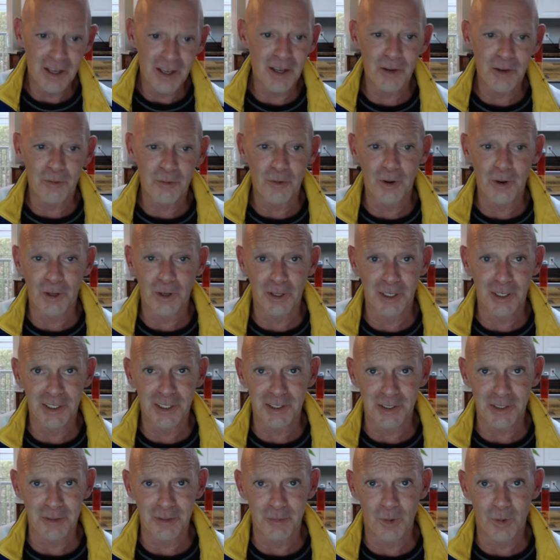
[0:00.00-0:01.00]
Really
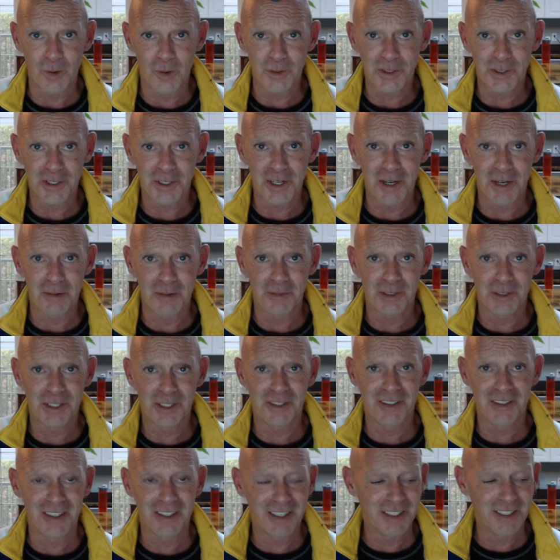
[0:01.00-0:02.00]
isn't most times.
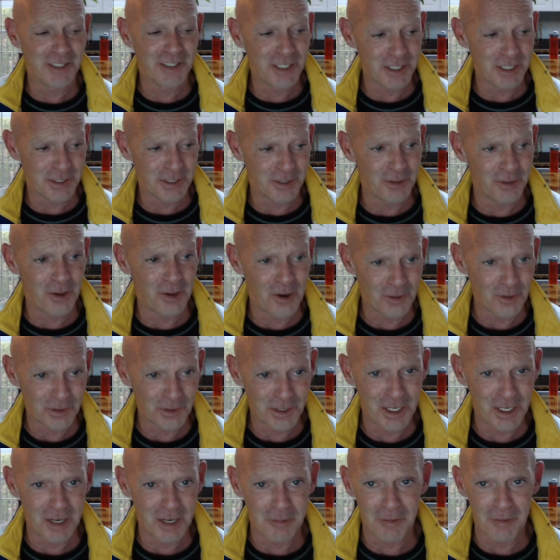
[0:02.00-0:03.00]
It takes a long
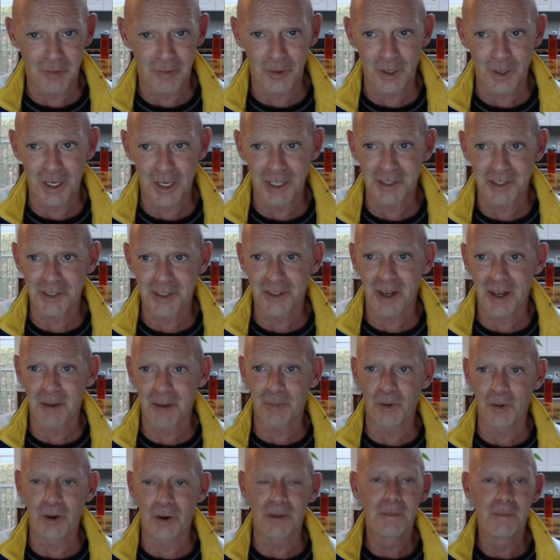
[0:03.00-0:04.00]
time before it gets to that
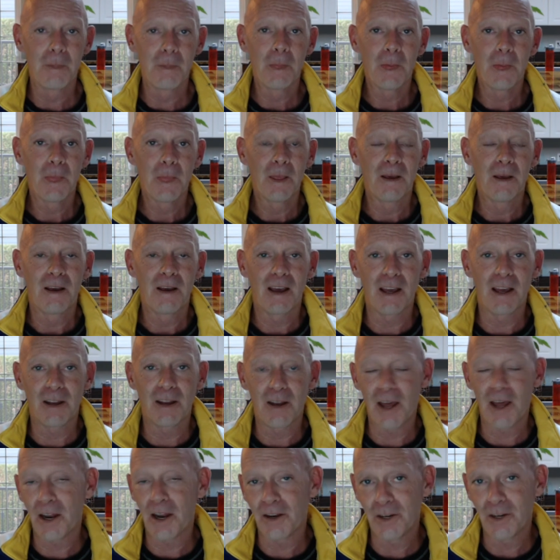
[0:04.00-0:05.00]
point.
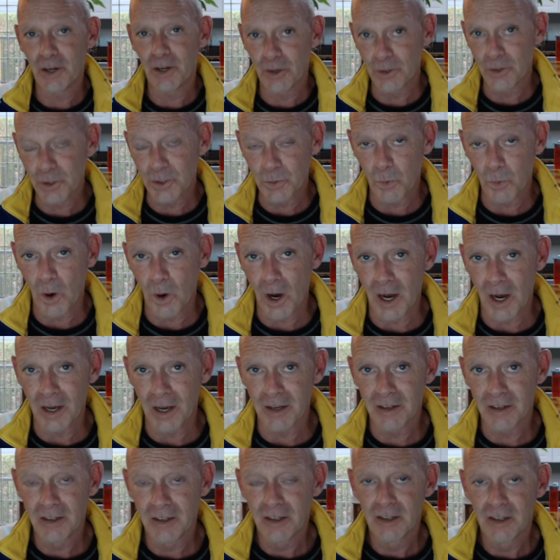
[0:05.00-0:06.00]
And here's why.
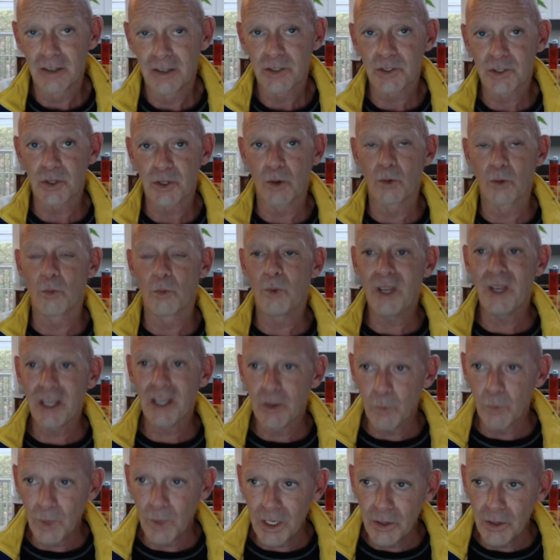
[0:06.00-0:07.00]
So
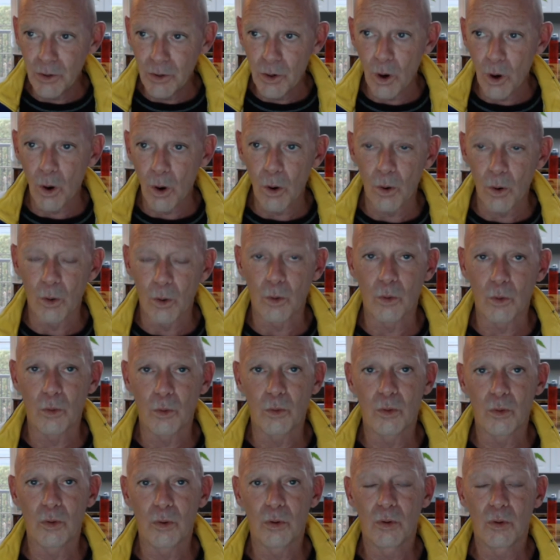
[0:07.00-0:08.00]
we
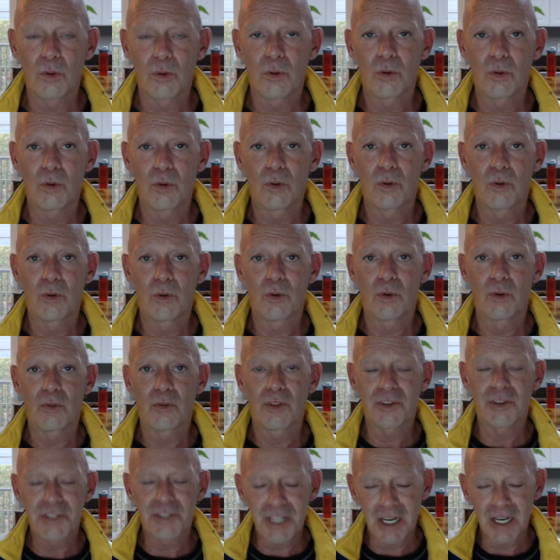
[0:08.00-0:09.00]
know
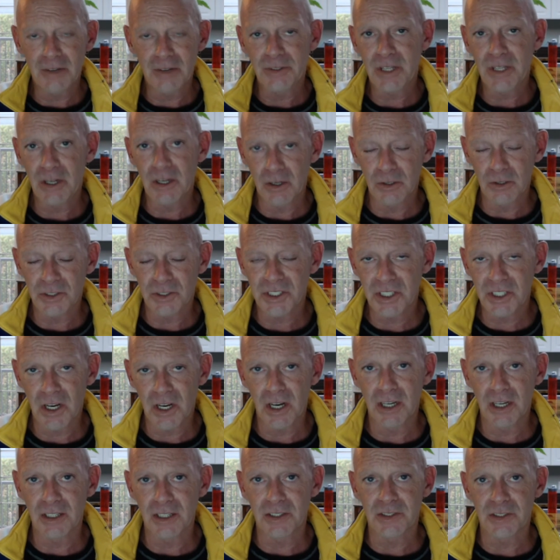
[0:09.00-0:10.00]
the telltale
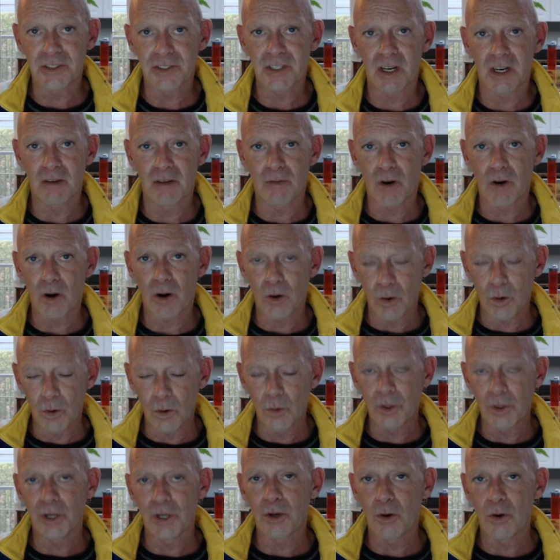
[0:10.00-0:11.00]
signs of our
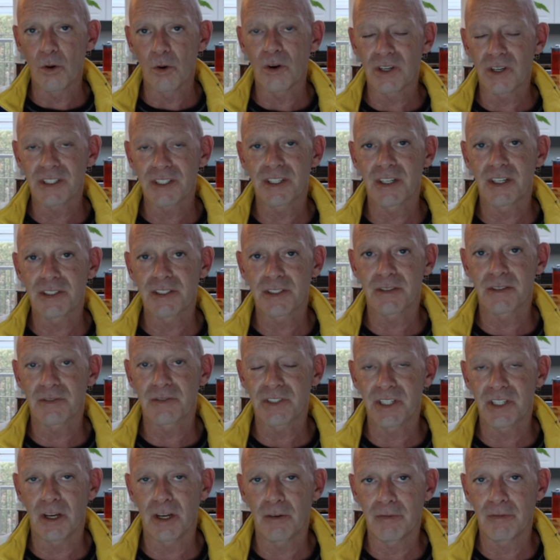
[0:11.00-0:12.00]
own egoic sense of
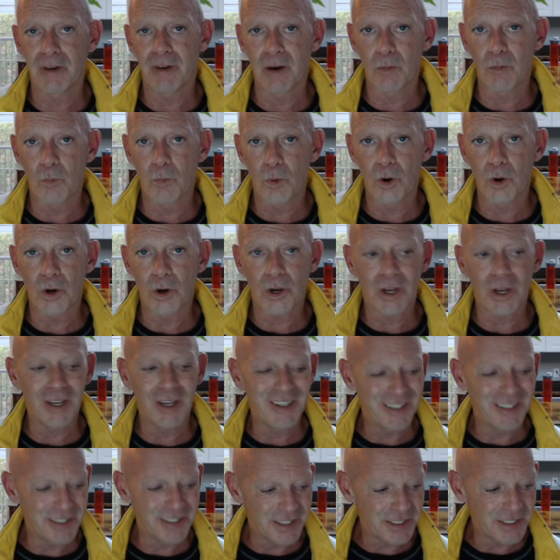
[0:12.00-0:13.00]
self at work
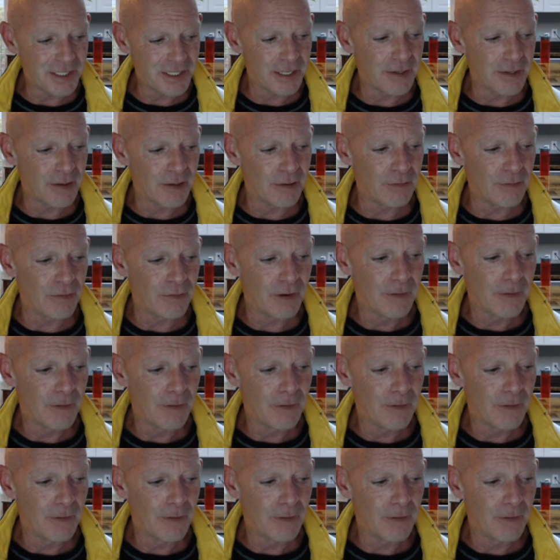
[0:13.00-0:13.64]
instead of